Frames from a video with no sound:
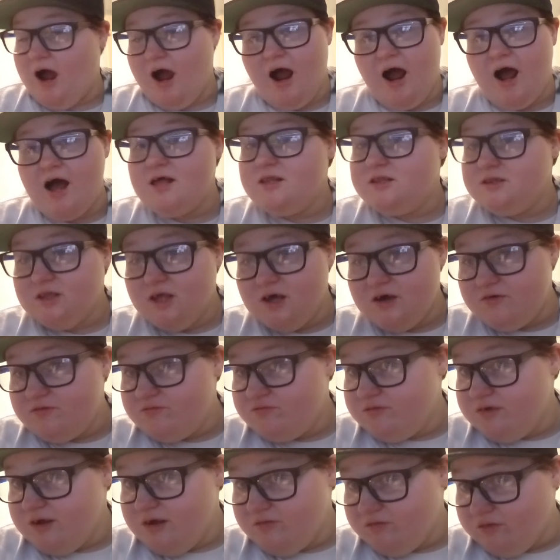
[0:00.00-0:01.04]
I
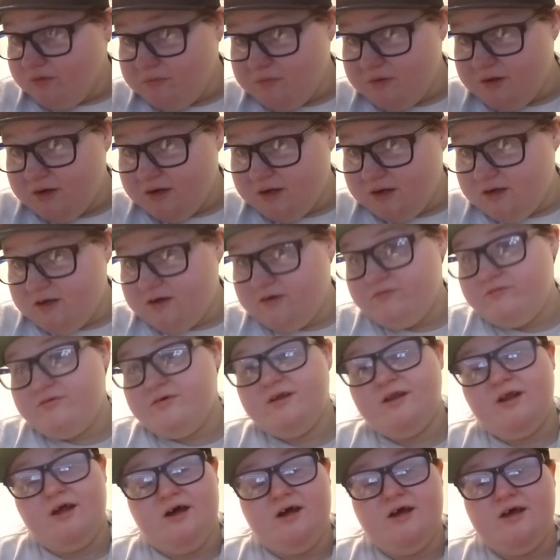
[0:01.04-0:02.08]
loved every minute of
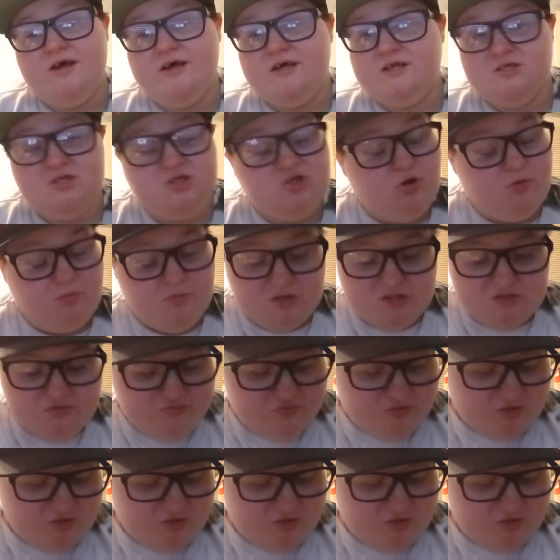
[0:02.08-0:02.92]
it. I had so much